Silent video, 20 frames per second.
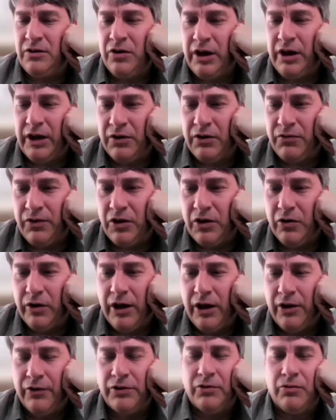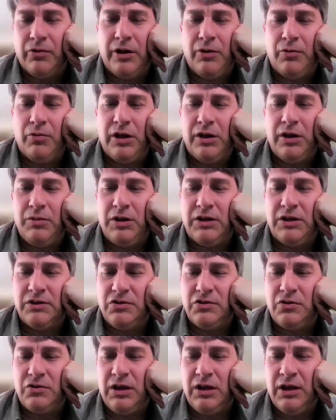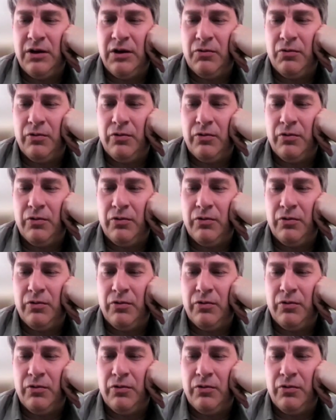not going to figure it out the right way because you can't